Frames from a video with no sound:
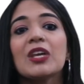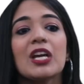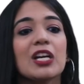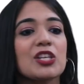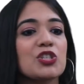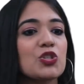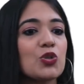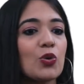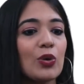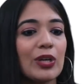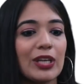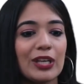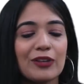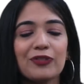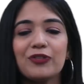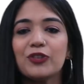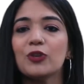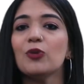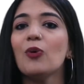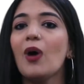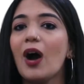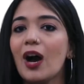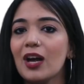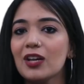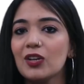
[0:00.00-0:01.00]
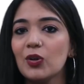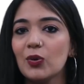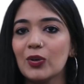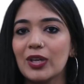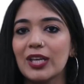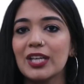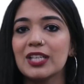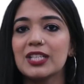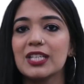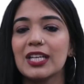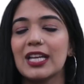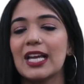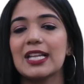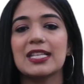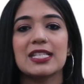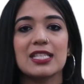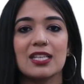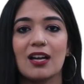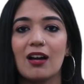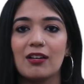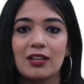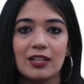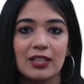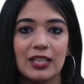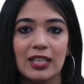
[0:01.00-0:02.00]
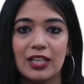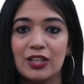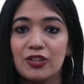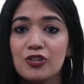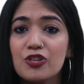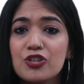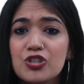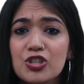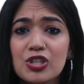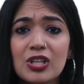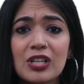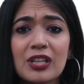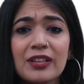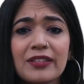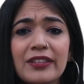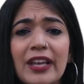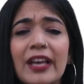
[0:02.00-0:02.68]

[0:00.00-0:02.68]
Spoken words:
So if you are looking to get started in digital,